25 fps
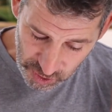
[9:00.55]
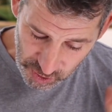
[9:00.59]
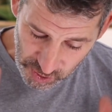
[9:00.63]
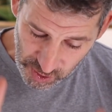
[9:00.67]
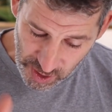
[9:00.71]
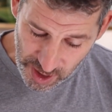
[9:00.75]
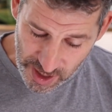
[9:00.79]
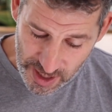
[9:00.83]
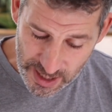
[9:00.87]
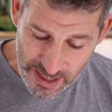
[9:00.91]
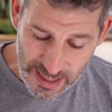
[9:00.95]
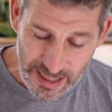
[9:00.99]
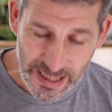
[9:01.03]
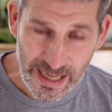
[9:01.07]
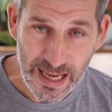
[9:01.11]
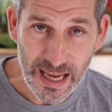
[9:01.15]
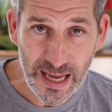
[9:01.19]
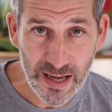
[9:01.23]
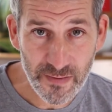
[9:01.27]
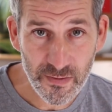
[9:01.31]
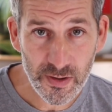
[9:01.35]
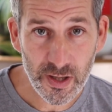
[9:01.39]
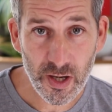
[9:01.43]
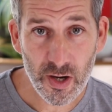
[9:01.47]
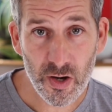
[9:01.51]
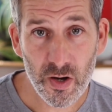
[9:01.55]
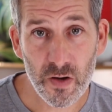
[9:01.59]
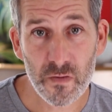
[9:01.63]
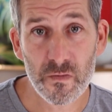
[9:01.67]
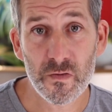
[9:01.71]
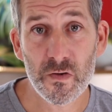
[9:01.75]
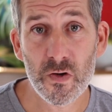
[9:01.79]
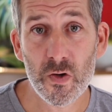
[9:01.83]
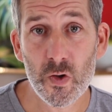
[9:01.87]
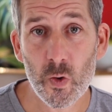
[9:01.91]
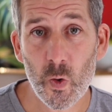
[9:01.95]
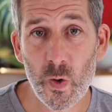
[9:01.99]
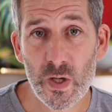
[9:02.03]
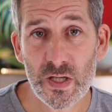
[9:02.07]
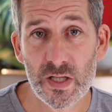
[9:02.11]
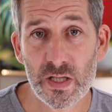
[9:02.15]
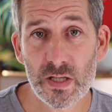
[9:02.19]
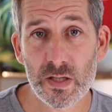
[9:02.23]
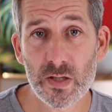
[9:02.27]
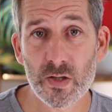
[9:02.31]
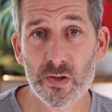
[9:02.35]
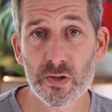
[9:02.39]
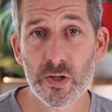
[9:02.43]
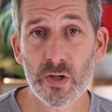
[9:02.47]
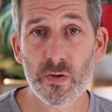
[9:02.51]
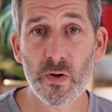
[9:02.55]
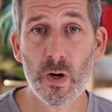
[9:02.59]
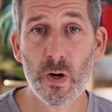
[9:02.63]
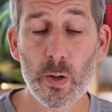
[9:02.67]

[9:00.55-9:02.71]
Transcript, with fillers: try and have a go at a few questions on